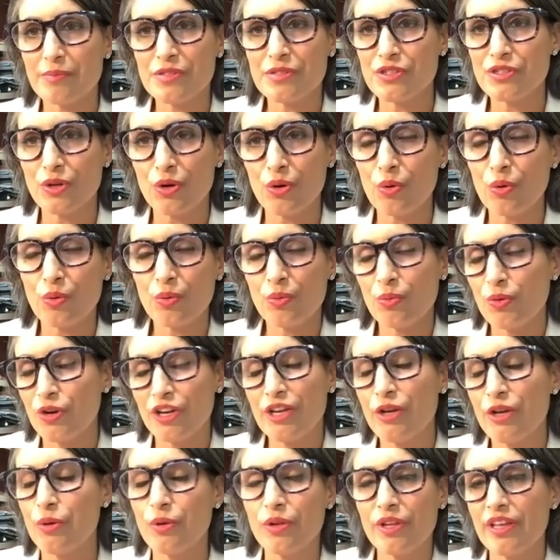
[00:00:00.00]
So we're
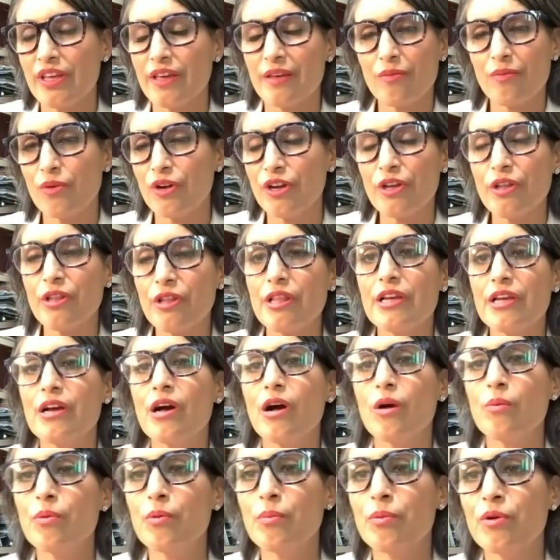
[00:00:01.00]
equally we're equally
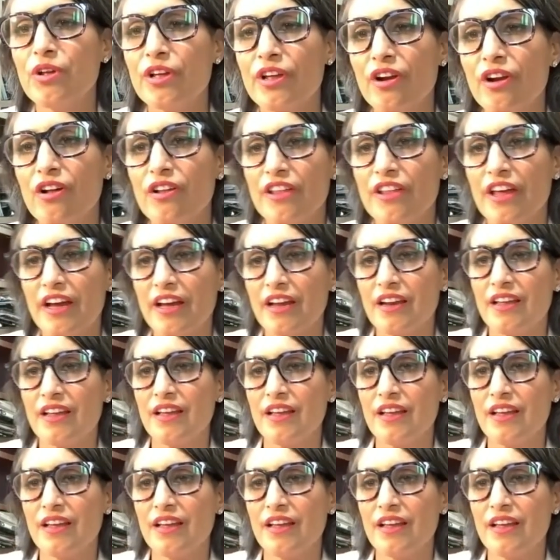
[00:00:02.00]
culpable in all that.